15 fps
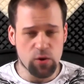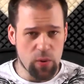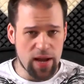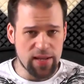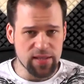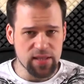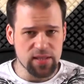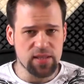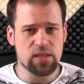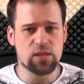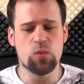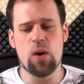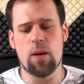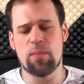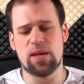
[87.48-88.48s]
Granted,
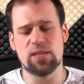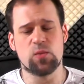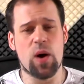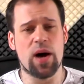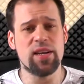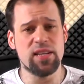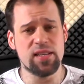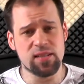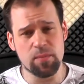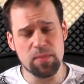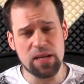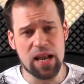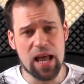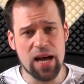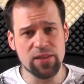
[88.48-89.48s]
the OnePlus One is a
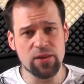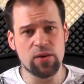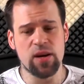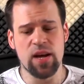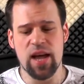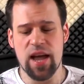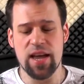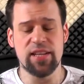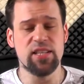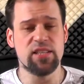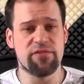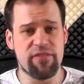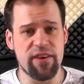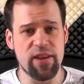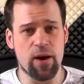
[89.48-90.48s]
bit lighter and it
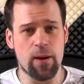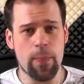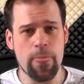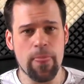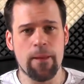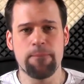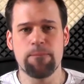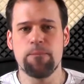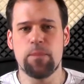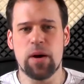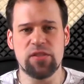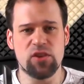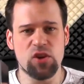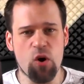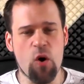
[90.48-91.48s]
is thinner,
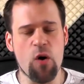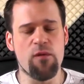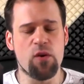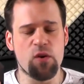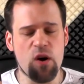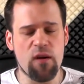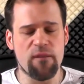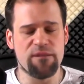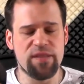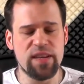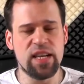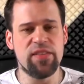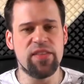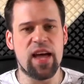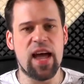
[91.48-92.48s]
but the overall
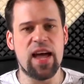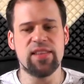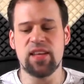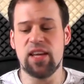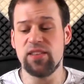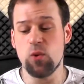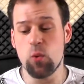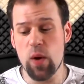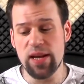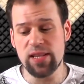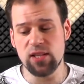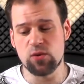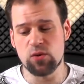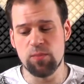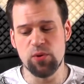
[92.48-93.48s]
feel in the hand and the
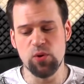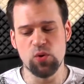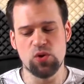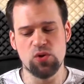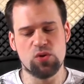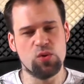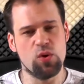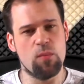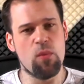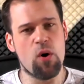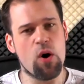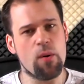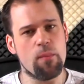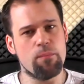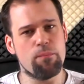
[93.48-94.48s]
weight distribution to a
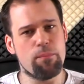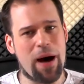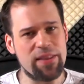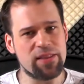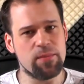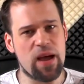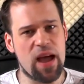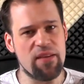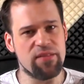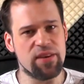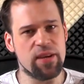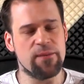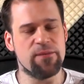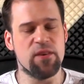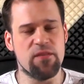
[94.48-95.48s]
more bottom
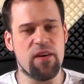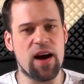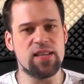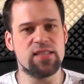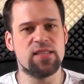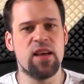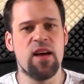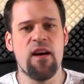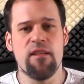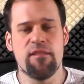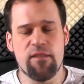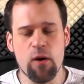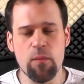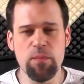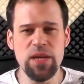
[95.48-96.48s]
heavy device
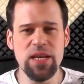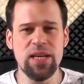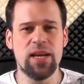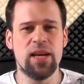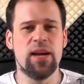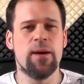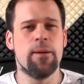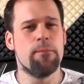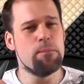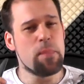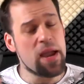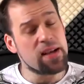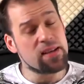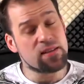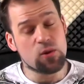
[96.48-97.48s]
for me
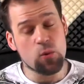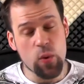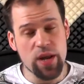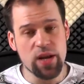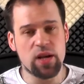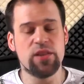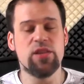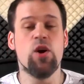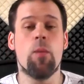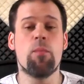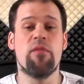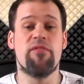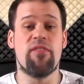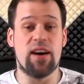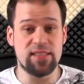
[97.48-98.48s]
makes the winner the
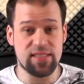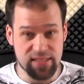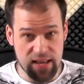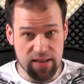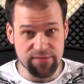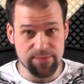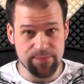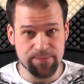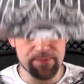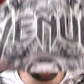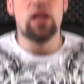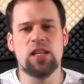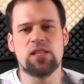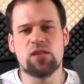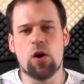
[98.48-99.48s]
Oppo Find 7.
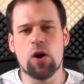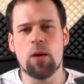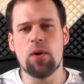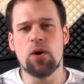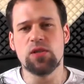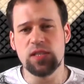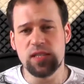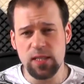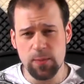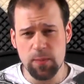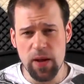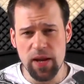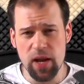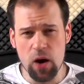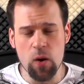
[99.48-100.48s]
Let's talk about the
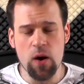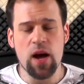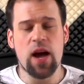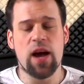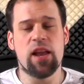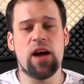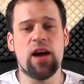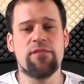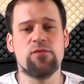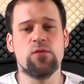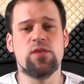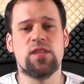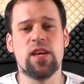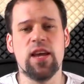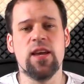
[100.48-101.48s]
display now. And I have
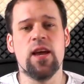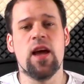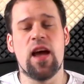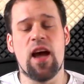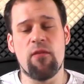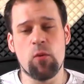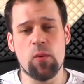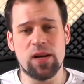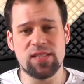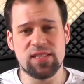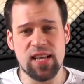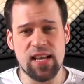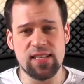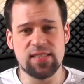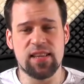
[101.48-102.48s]
to say, everyone
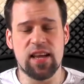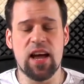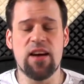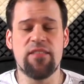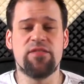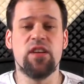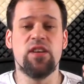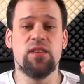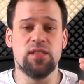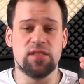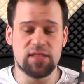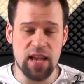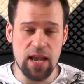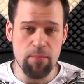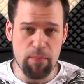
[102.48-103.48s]
says they have the
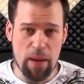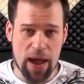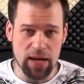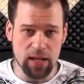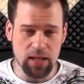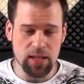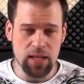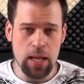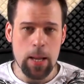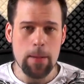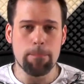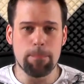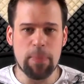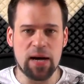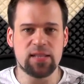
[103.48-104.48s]
same panel,
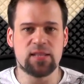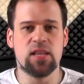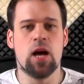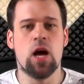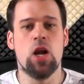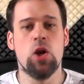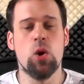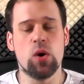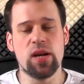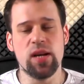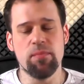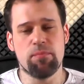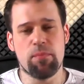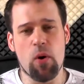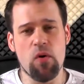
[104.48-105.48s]
but
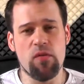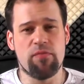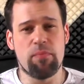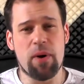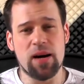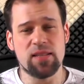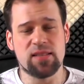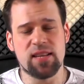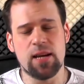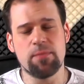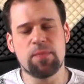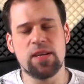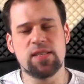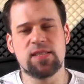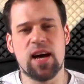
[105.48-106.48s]
Looking both by,
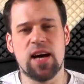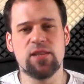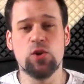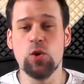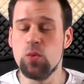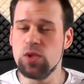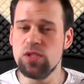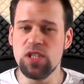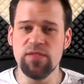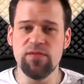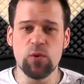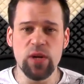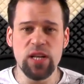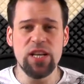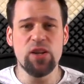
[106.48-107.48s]
side by side, you wouldn't
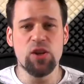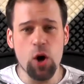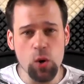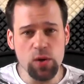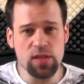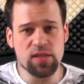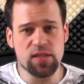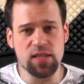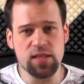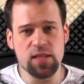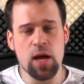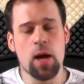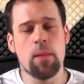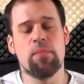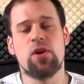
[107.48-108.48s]
even really notice
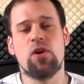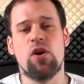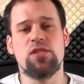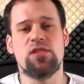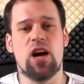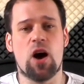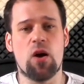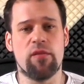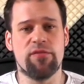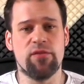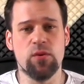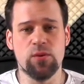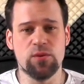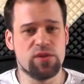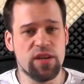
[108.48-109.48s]
it because there are a
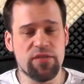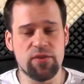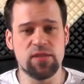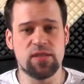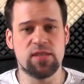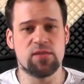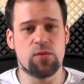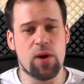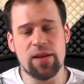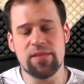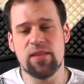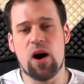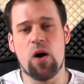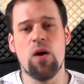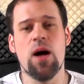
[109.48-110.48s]
few differences
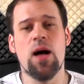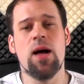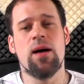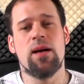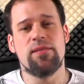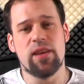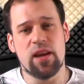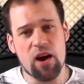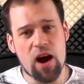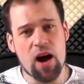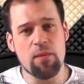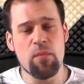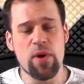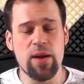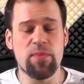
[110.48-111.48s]
right now. There
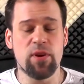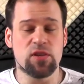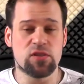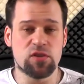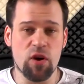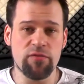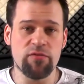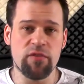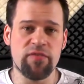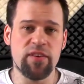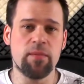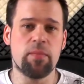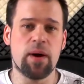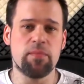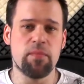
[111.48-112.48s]
are maybe a software
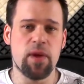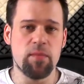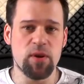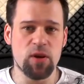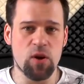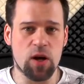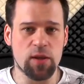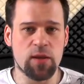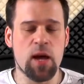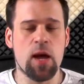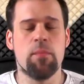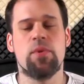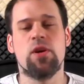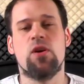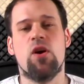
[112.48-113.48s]
thing, but maybe not
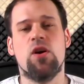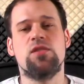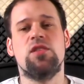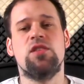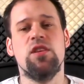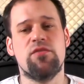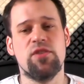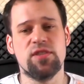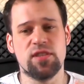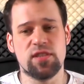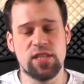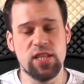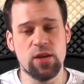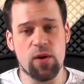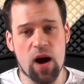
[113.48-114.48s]
because the
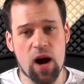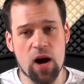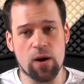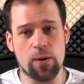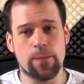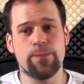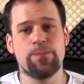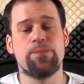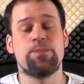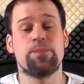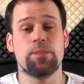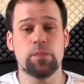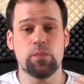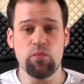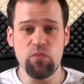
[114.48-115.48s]
differences here are
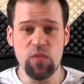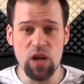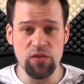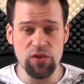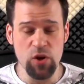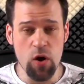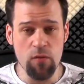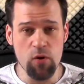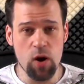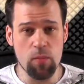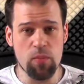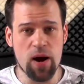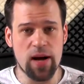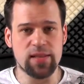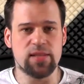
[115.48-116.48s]
the overall
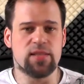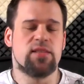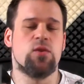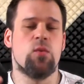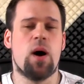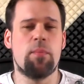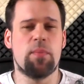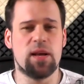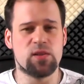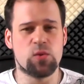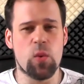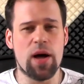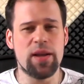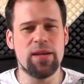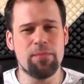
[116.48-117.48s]
brightness. The
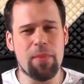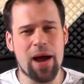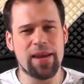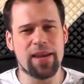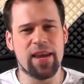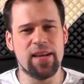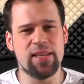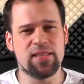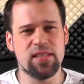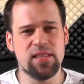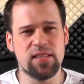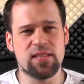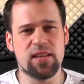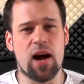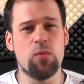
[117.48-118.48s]
OnePlus One in my case
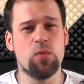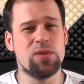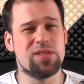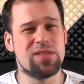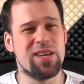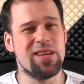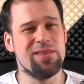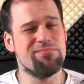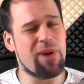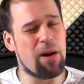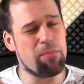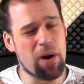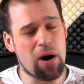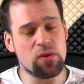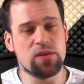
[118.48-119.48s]
is, I would say,
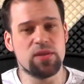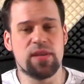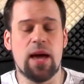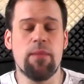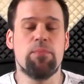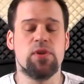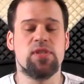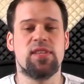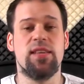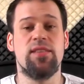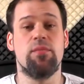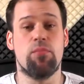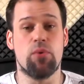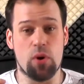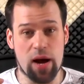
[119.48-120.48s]
about
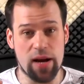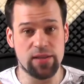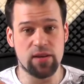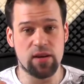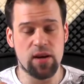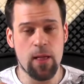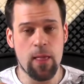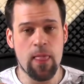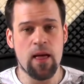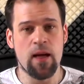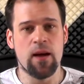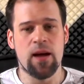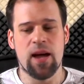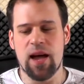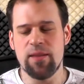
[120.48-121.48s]
10% brighter
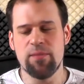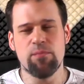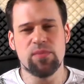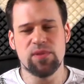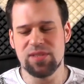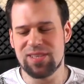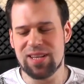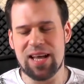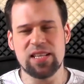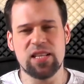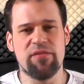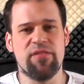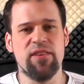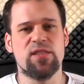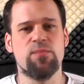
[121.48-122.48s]
and
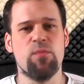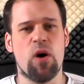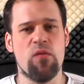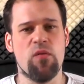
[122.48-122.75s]
slightly feels